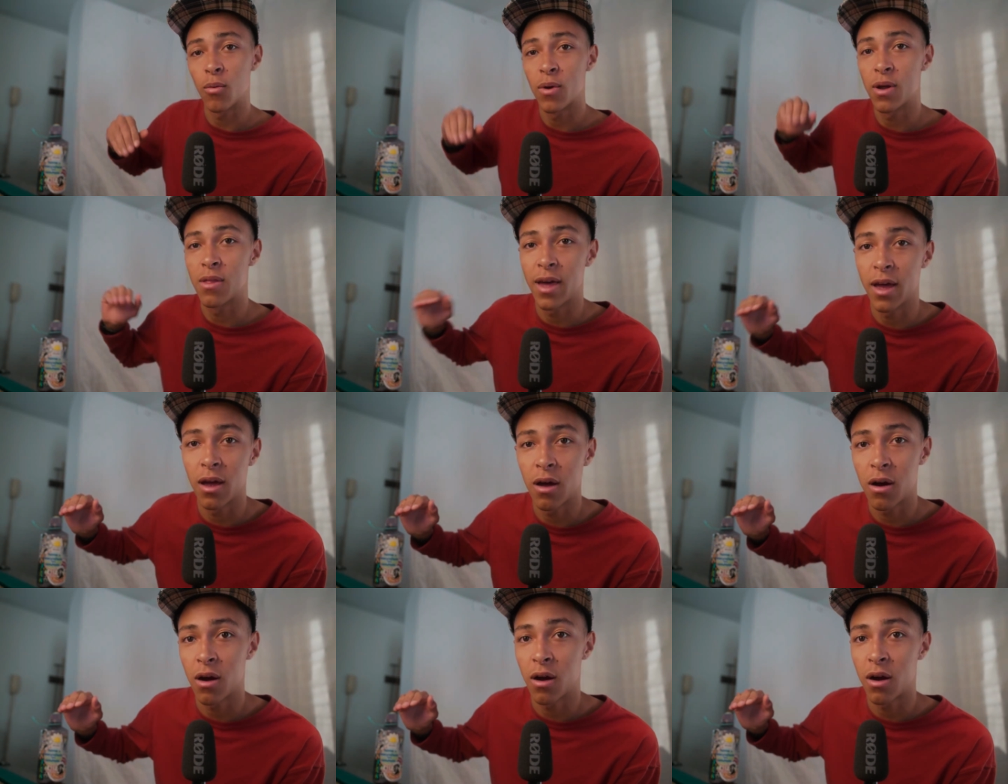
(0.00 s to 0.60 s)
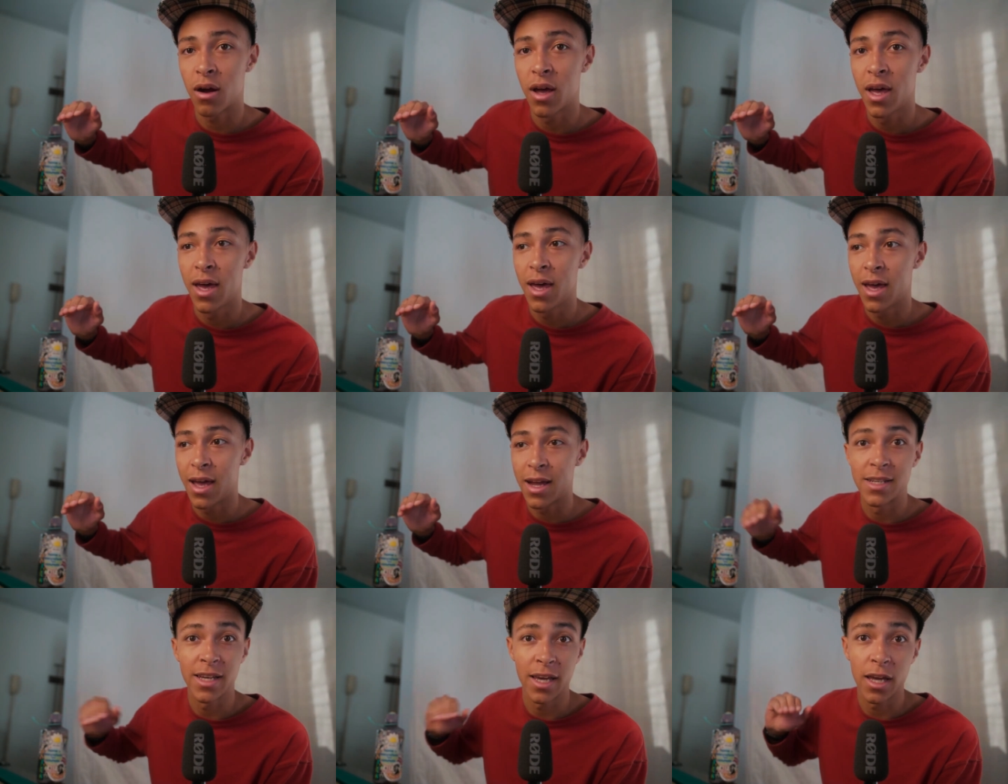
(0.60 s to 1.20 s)
where they are
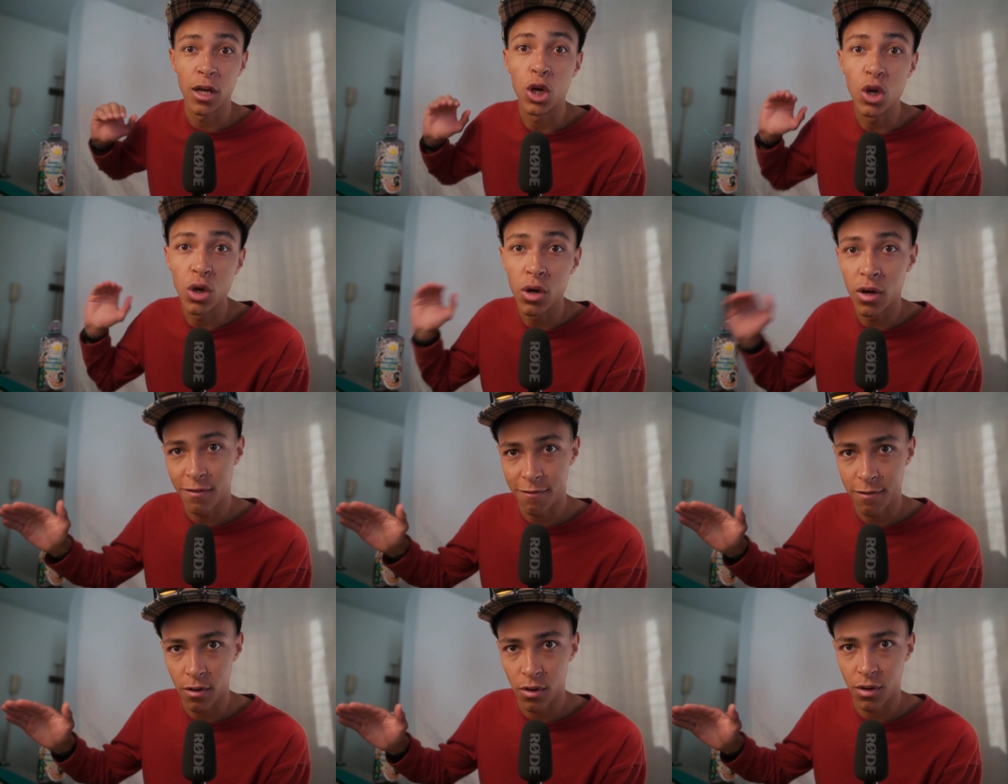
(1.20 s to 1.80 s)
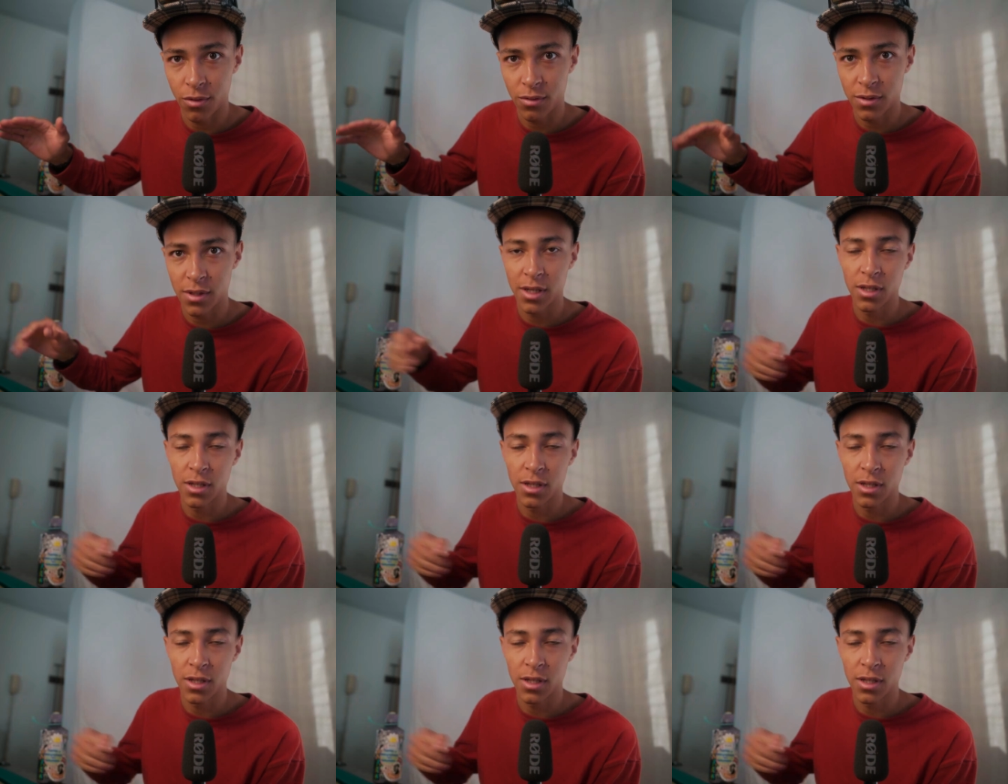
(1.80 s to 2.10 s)
and taking good photos.